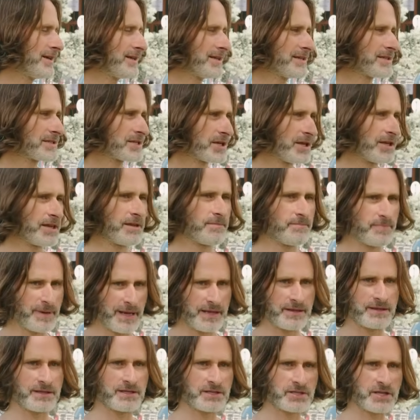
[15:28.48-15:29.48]
So the
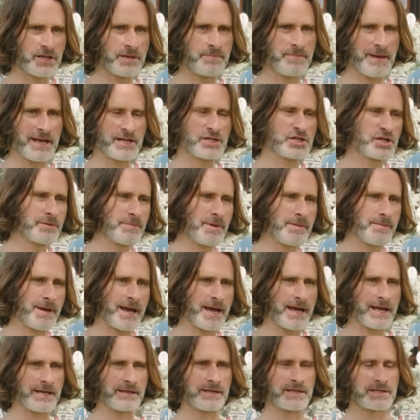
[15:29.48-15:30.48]
bed should be
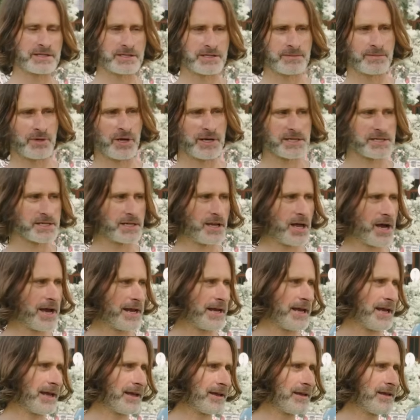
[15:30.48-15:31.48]
made. There's some nice
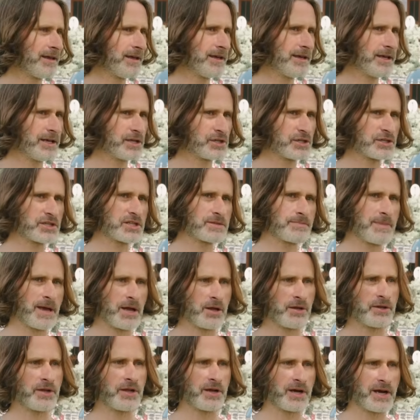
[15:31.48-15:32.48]
lighting. It should
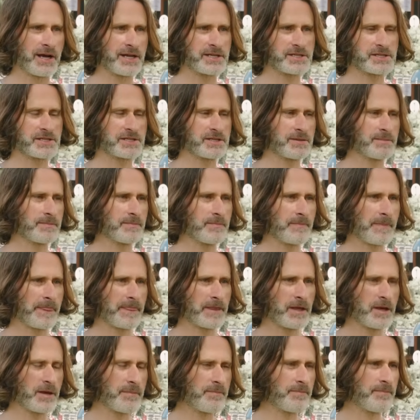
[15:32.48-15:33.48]
smell nice.
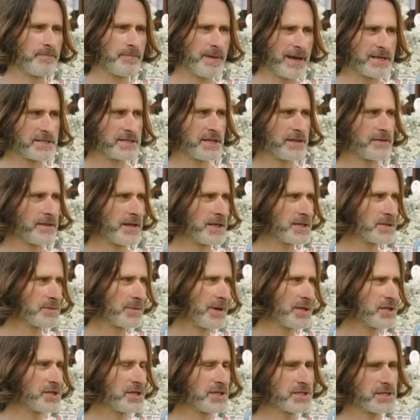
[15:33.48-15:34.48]
You know, basic things
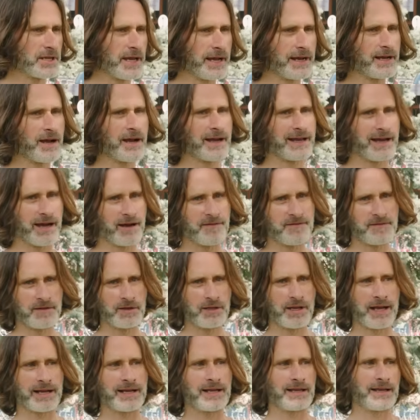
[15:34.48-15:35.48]
where she's like, okay, I
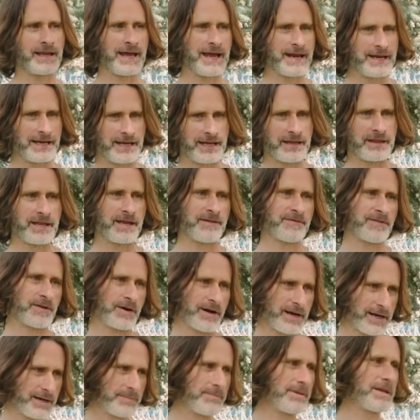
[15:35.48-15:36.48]
feel like a lady and
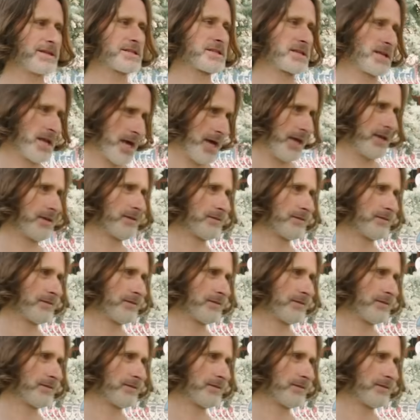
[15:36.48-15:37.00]
therefore I can be a slut.